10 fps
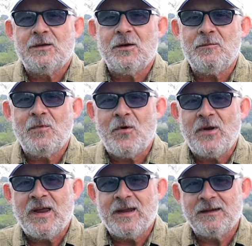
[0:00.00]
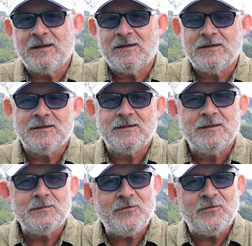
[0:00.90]
Good morning.
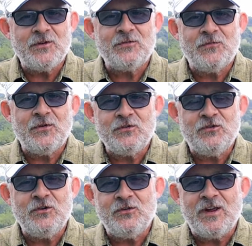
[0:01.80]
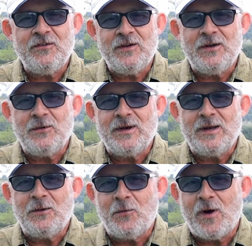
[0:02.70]
My first Tuesday video in a
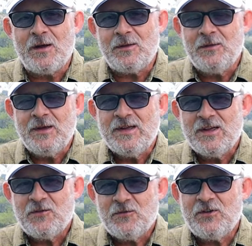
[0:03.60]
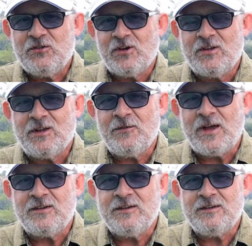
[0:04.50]
little while. First chance I've
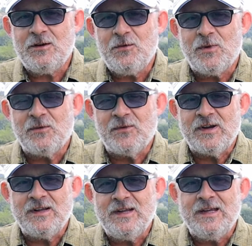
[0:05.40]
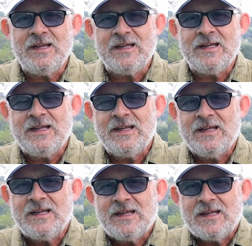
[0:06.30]
had to do one, really.
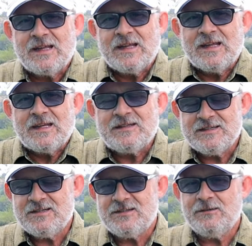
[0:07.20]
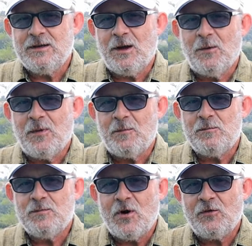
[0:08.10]
Did you know that
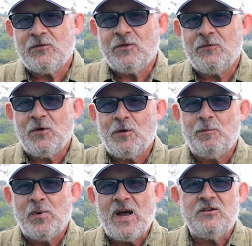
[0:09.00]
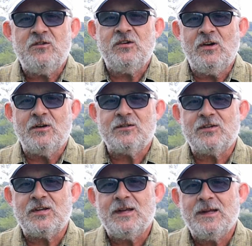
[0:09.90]
most of your bad
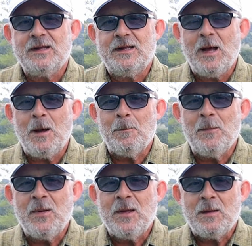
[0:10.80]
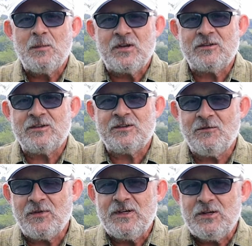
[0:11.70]
shots come because of
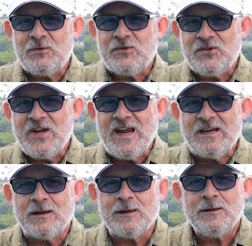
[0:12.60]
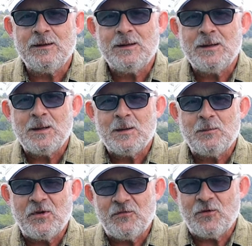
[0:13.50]
something you did
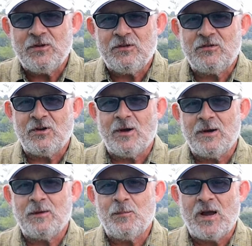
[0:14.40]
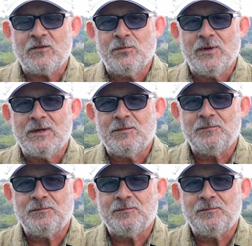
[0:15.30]
before you started the backswing?